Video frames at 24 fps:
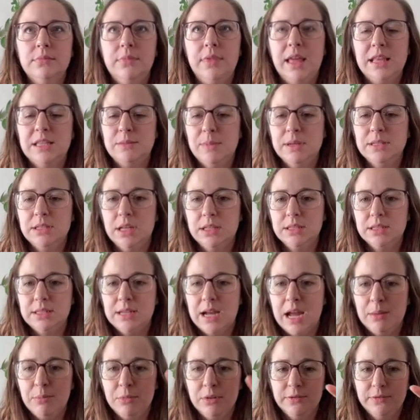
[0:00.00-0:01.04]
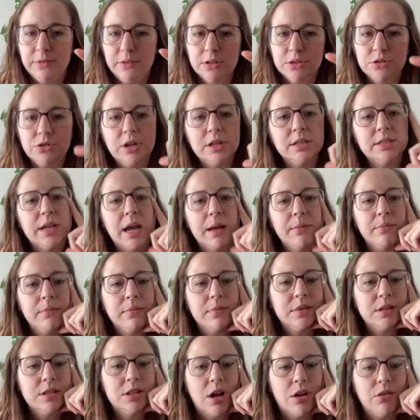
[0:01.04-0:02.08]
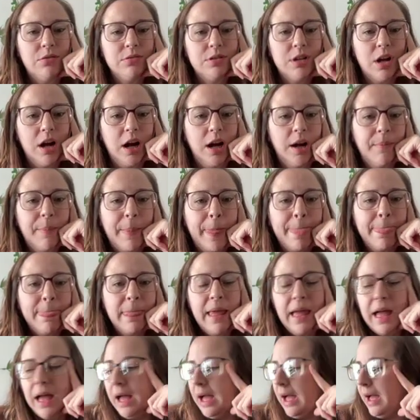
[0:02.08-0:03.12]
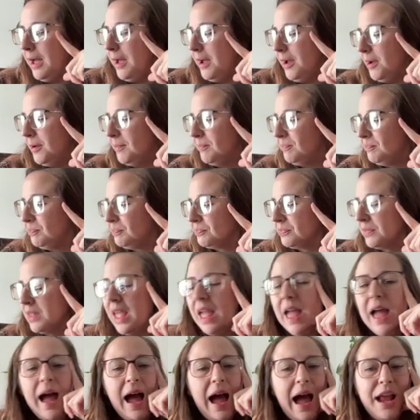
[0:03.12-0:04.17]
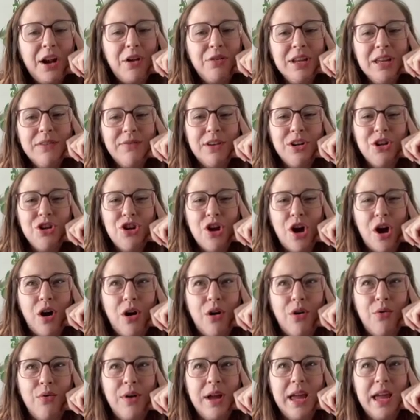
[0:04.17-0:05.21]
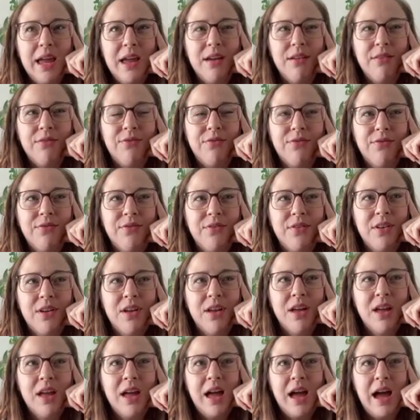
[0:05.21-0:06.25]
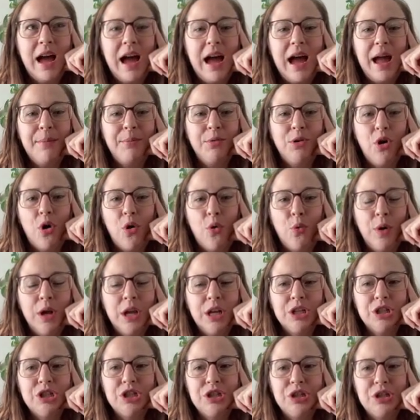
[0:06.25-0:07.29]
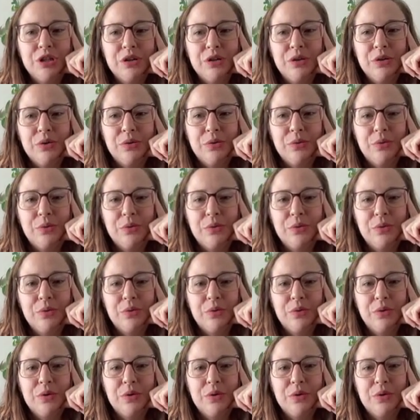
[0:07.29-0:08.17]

that's my son's timer for screen time, so sorry. I don't even know if I'm going to